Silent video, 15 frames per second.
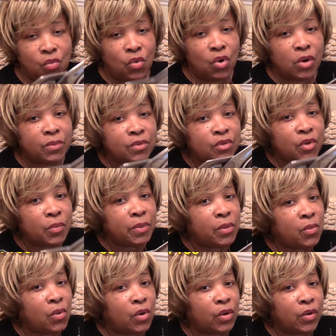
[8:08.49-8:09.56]
Warm soapy
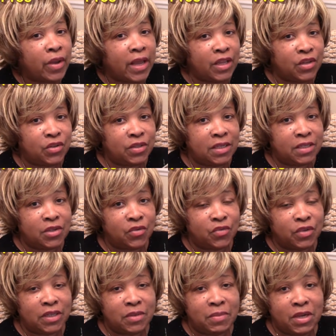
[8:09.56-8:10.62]
water, and you need to
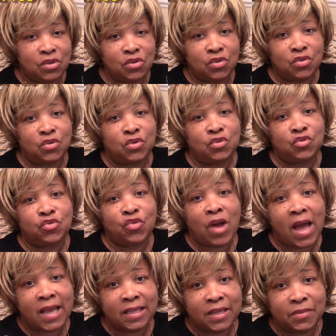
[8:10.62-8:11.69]
really make sure you
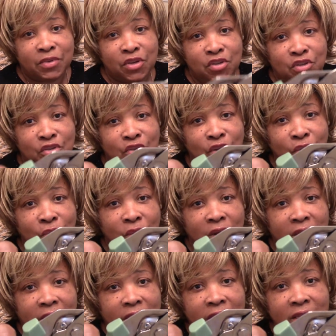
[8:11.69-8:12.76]
dry them because you don't
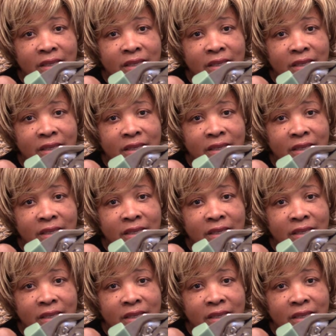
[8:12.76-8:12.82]
want to,